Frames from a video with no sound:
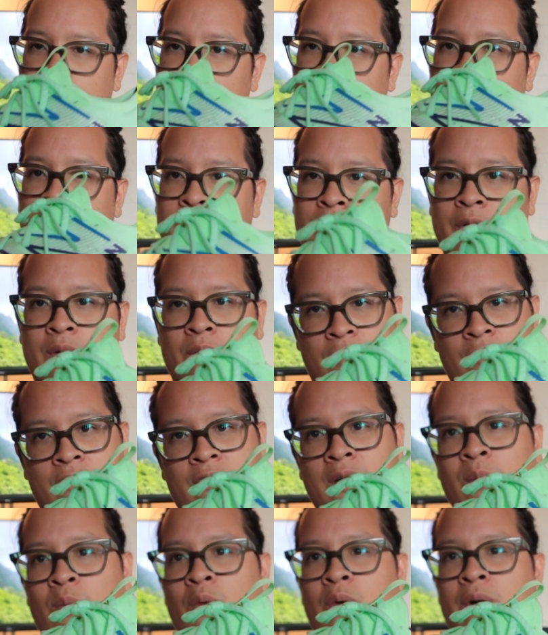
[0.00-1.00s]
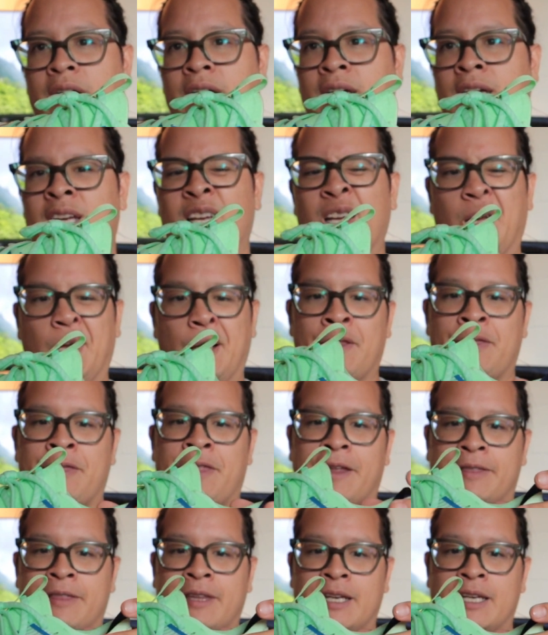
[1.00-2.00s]
But if there was some way
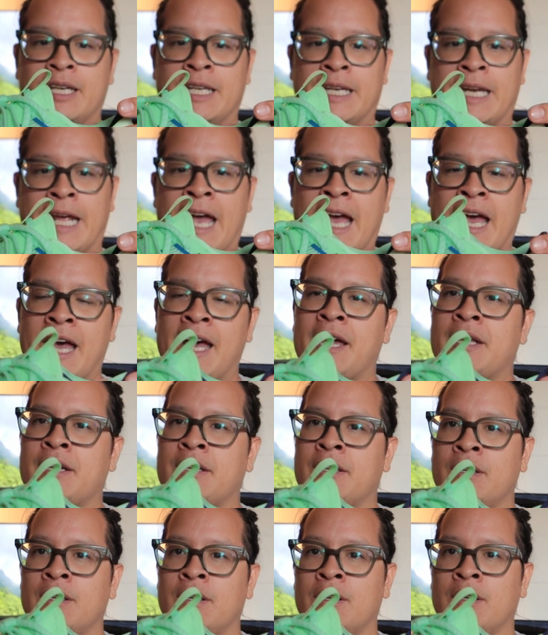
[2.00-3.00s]
that they can add